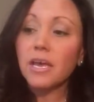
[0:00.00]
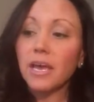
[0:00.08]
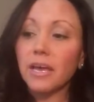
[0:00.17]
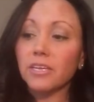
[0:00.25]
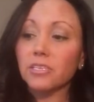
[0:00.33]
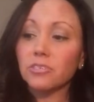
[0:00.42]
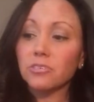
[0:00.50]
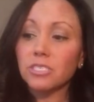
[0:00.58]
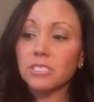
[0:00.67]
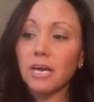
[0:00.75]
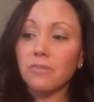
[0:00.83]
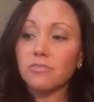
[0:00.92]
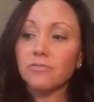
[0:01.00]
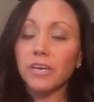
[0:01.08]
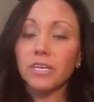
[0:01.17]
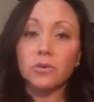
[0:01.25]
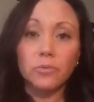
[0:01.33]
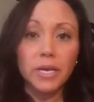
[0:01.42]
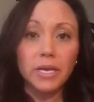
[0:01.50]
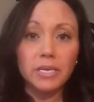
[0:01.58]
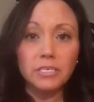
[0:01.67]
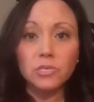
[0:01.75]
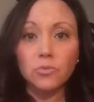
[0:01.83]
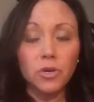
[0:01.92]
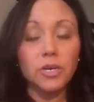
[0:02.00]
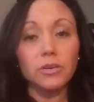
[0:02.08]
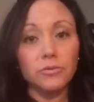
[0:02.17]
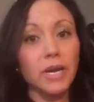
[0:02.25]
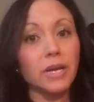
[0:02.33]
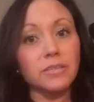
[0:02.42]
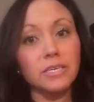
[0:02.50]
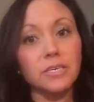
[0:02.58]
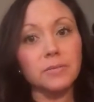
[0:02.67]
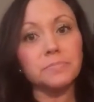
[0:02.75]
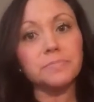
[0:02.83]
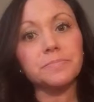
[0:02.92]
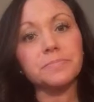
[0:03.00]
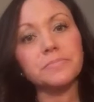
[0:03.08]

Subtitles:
and you just have to find a way to work around them.